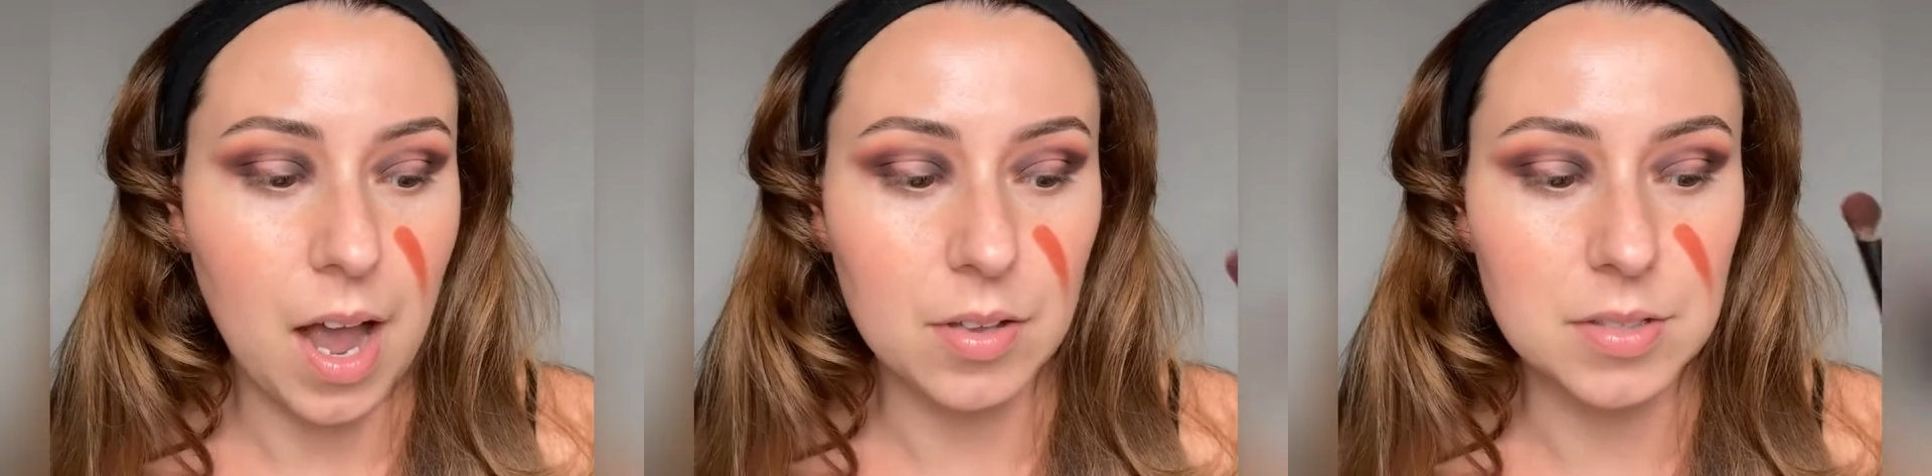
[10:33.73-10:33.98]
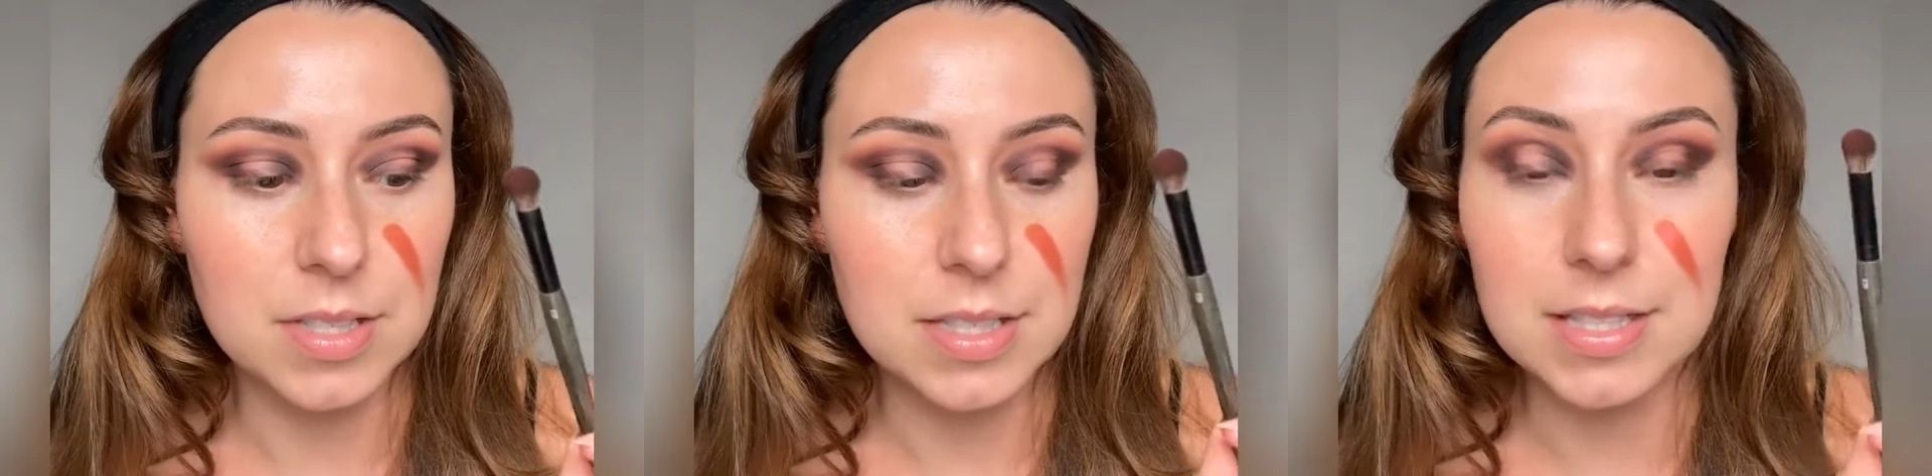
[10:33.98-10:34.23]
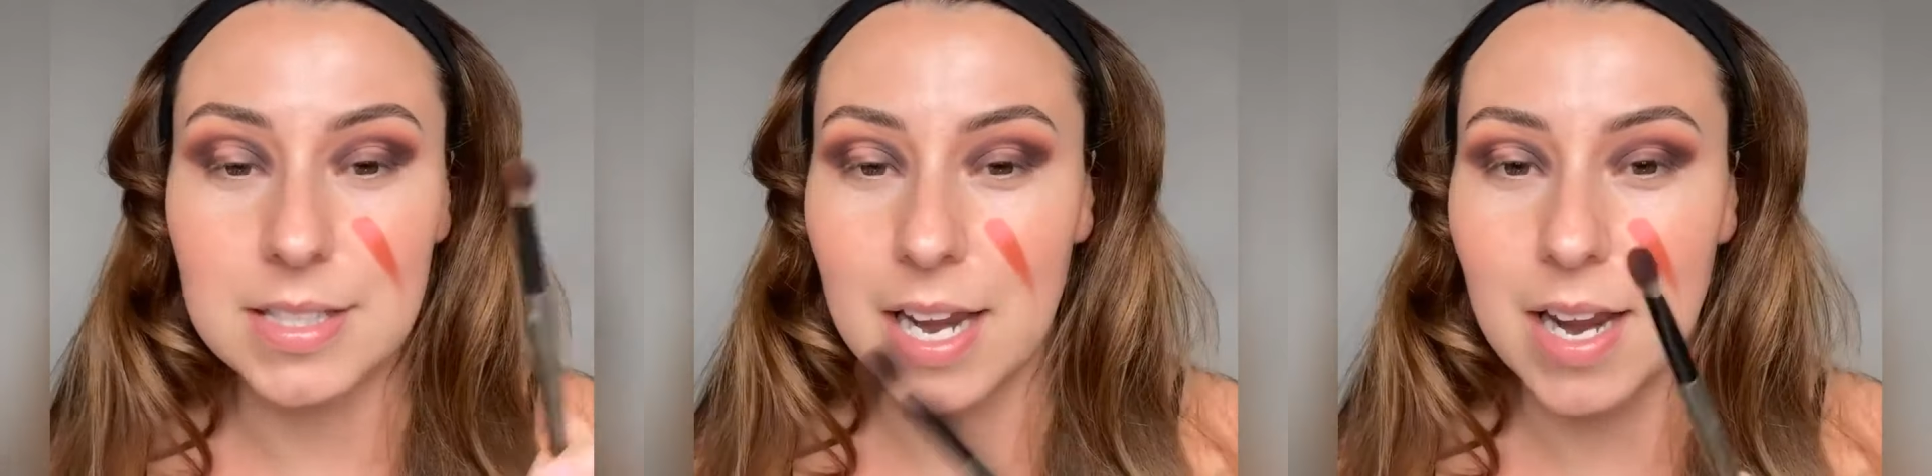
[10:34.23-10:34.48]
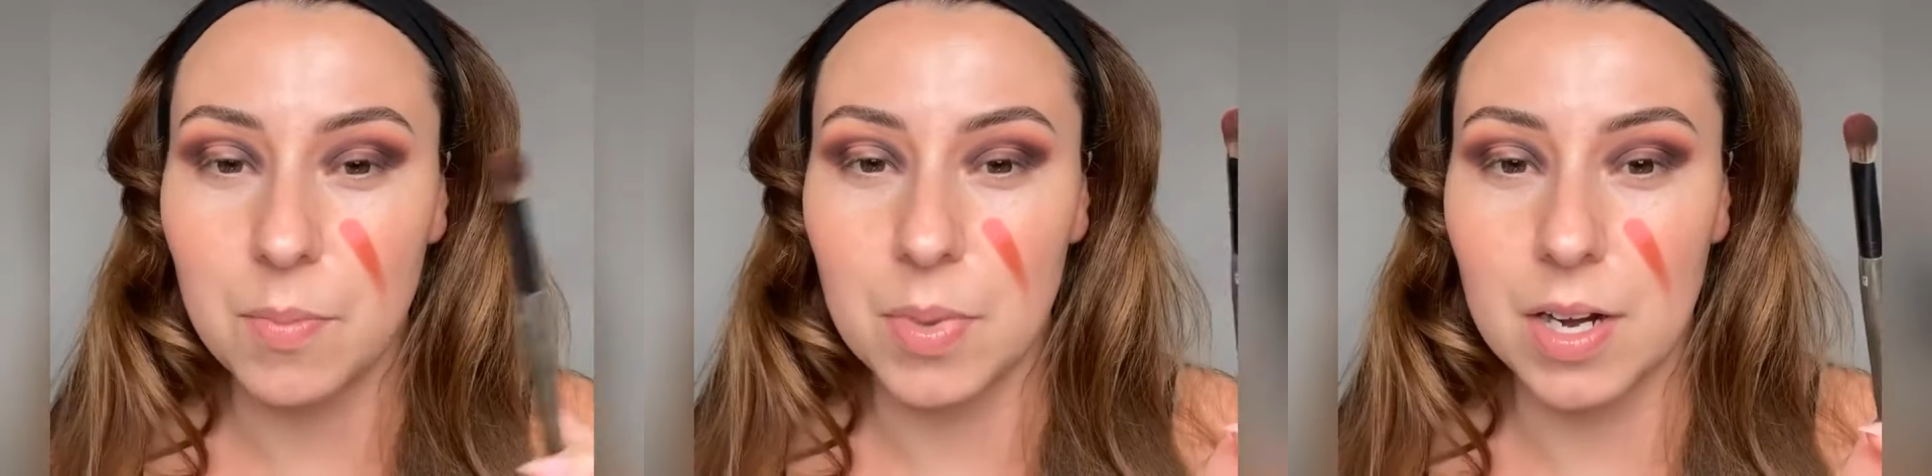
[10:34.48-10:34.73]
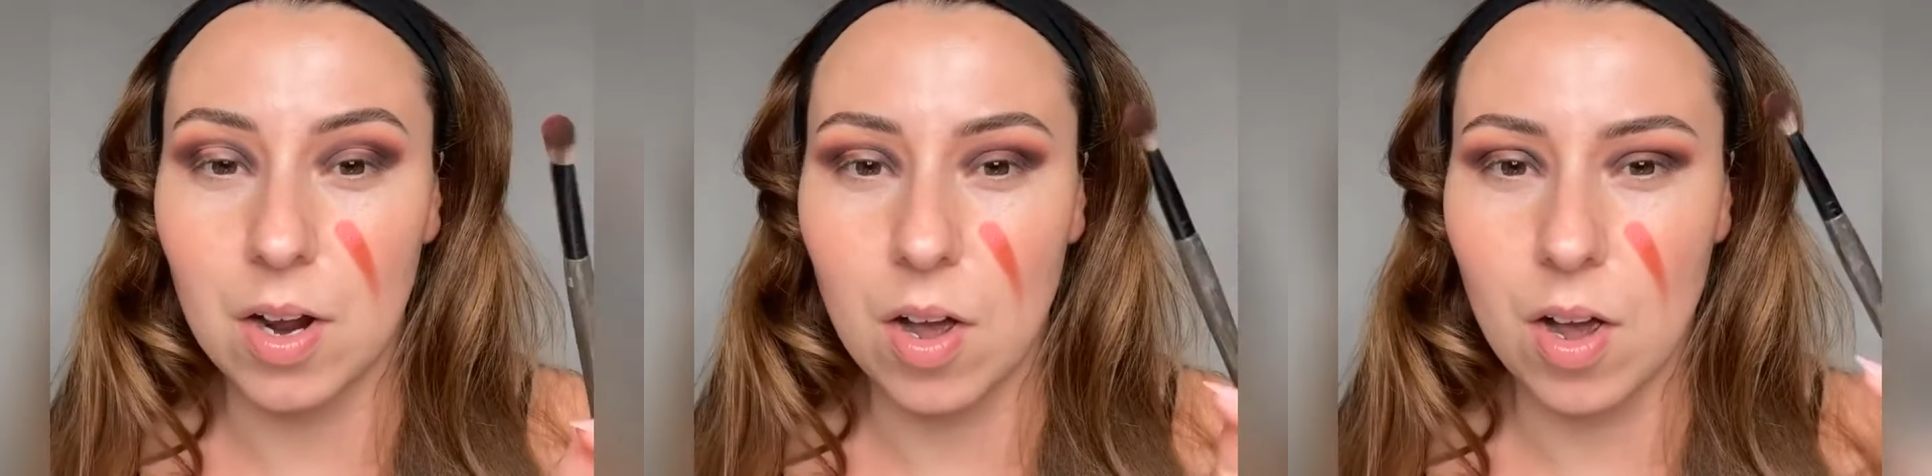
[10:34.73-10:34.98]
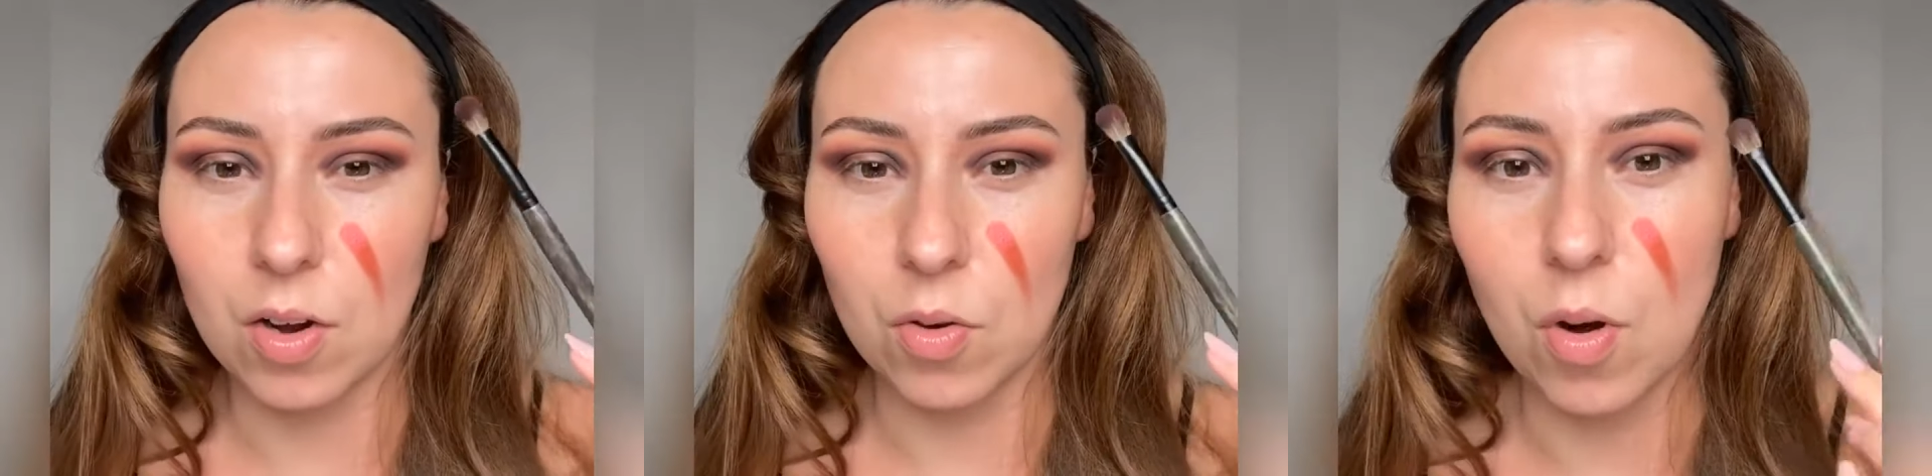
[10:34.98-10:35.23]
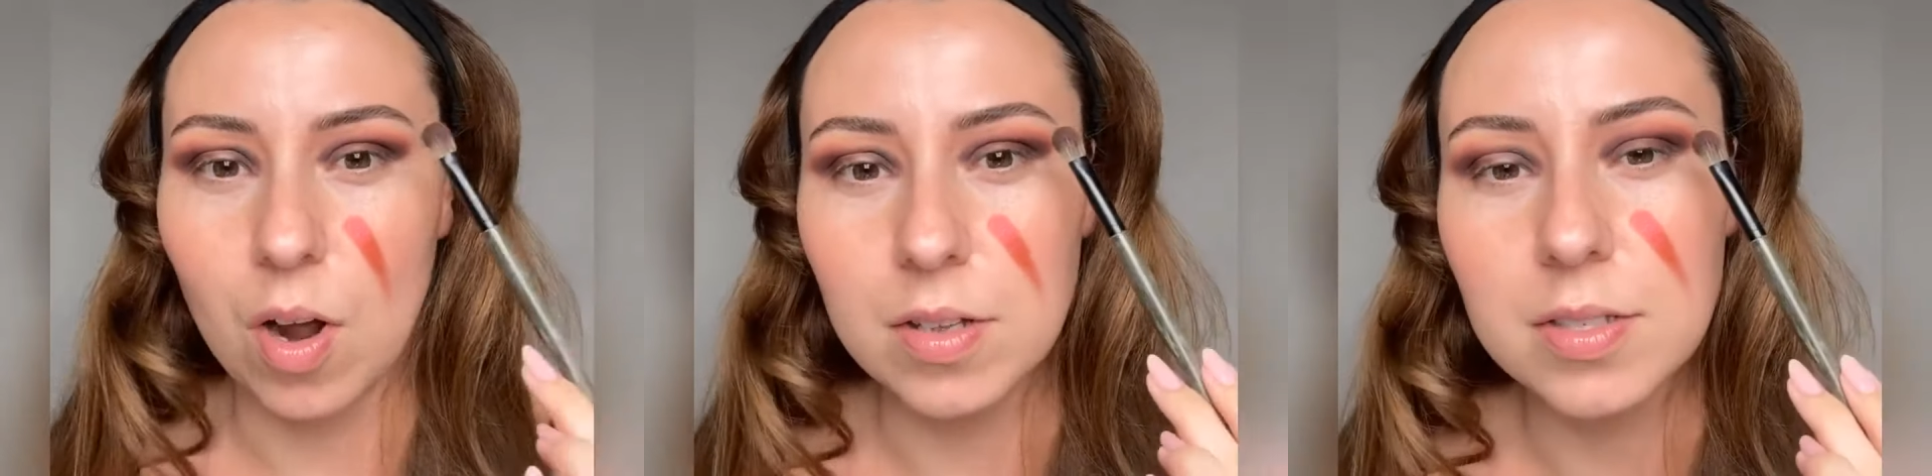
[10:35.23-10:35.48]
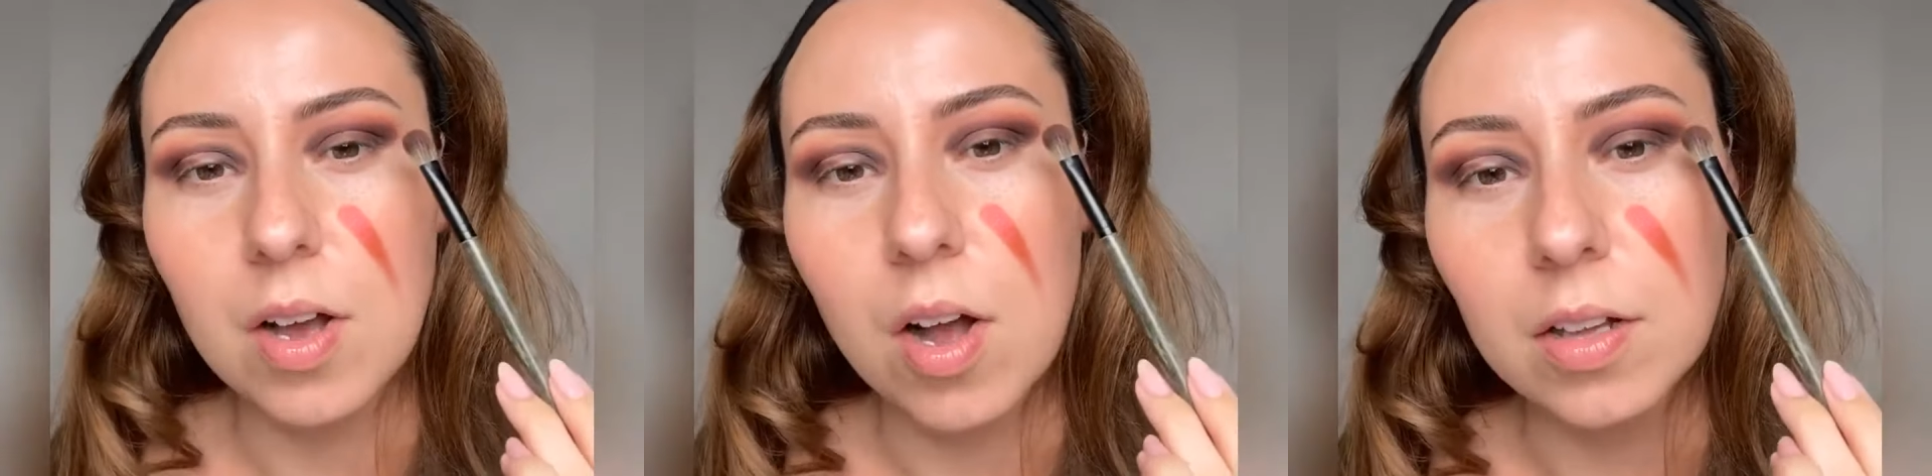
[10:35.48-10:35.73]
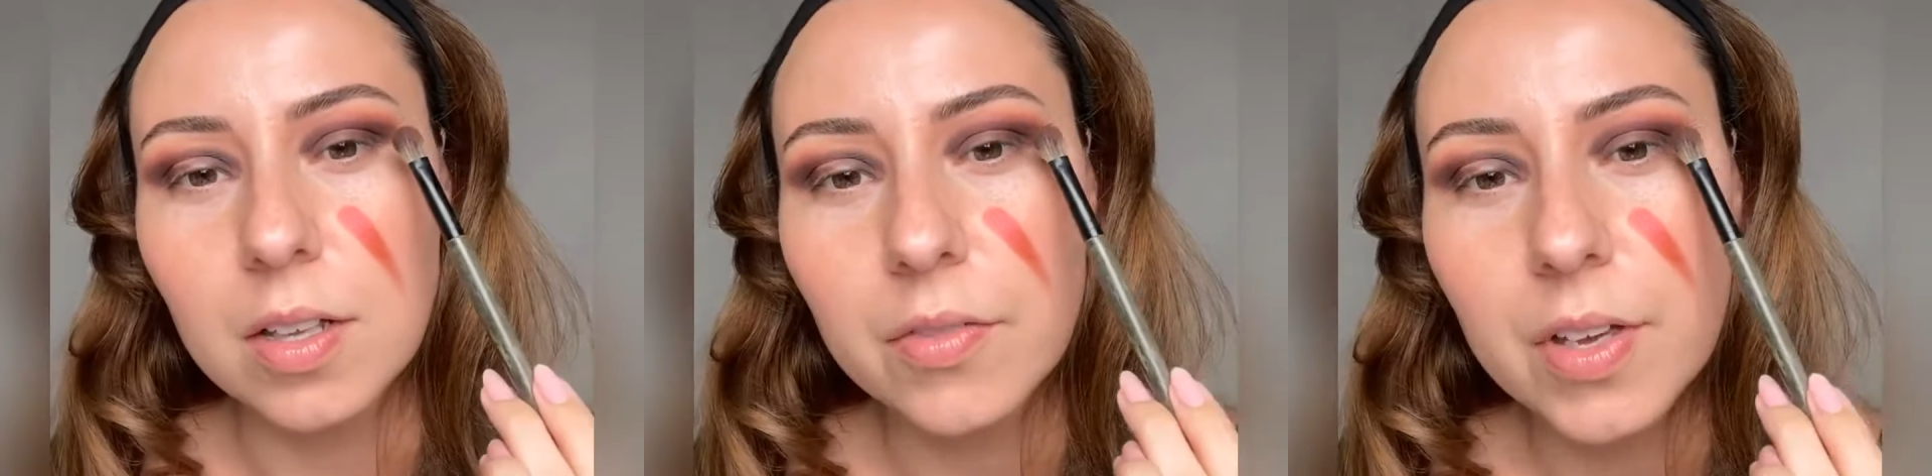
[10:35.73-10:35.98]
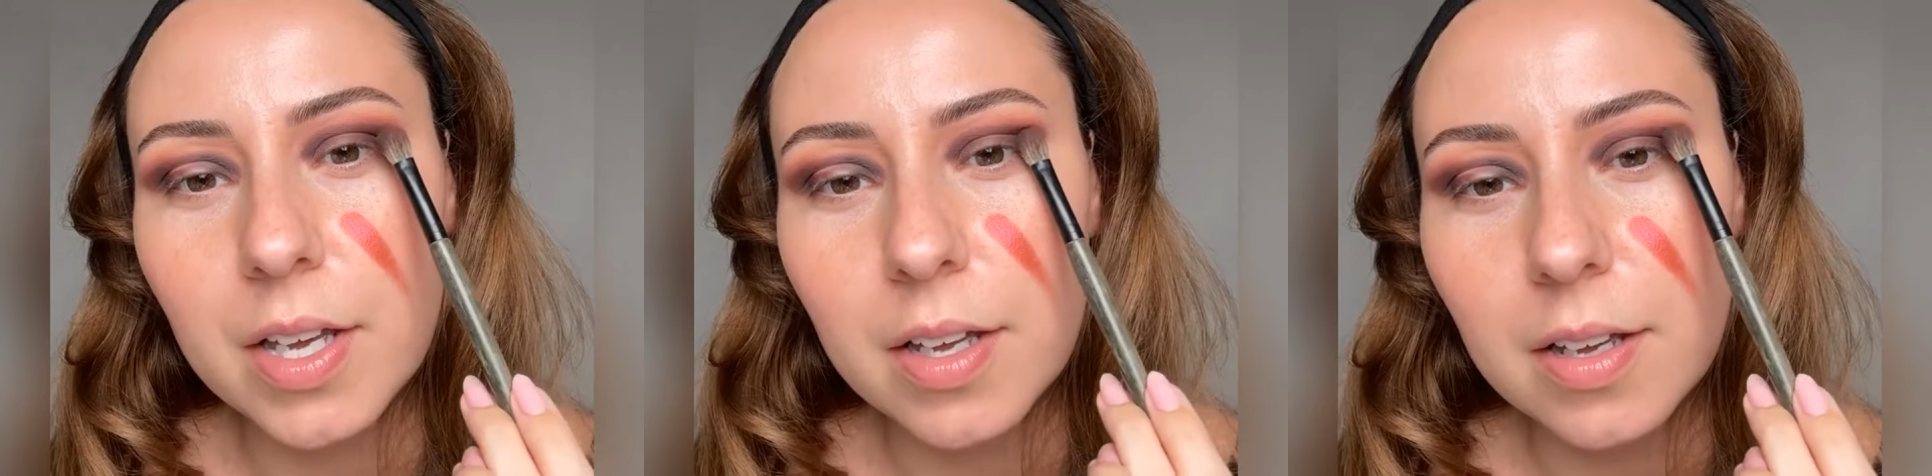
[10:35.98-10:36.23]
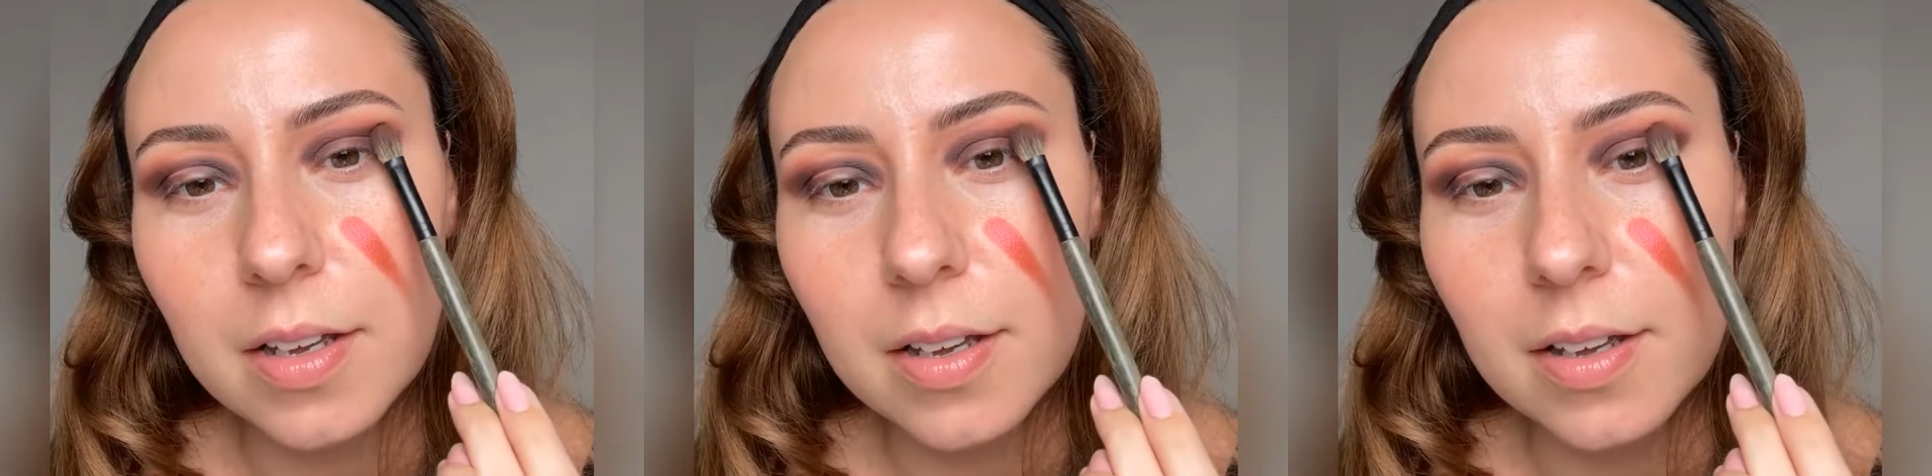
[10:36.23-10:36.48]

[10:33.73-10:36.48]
I'll stamp it across all of it